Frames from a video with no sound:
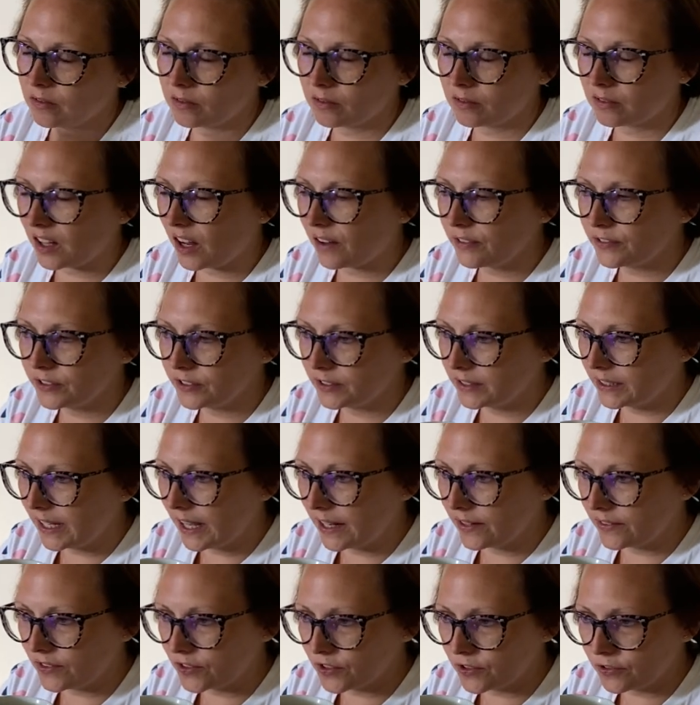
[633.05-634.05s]
and stuff at the
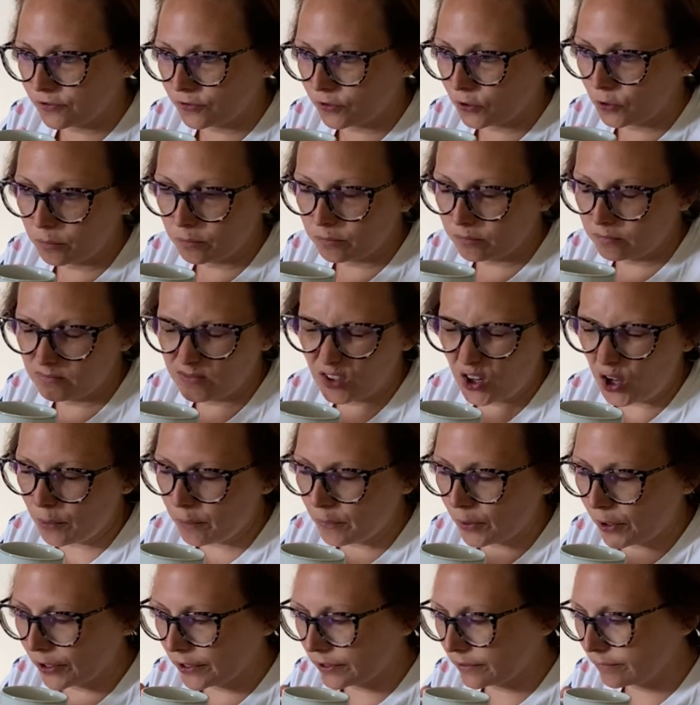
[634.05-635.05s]
end from like
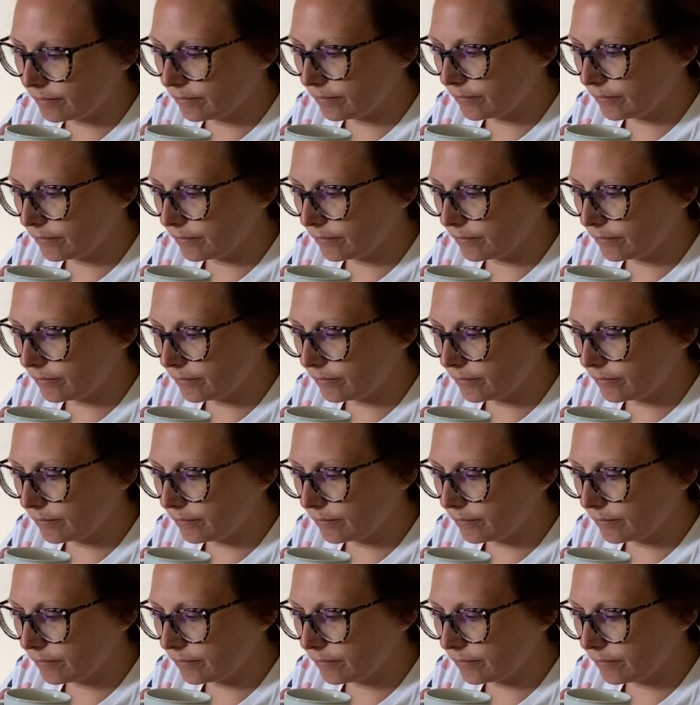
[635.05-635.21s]
my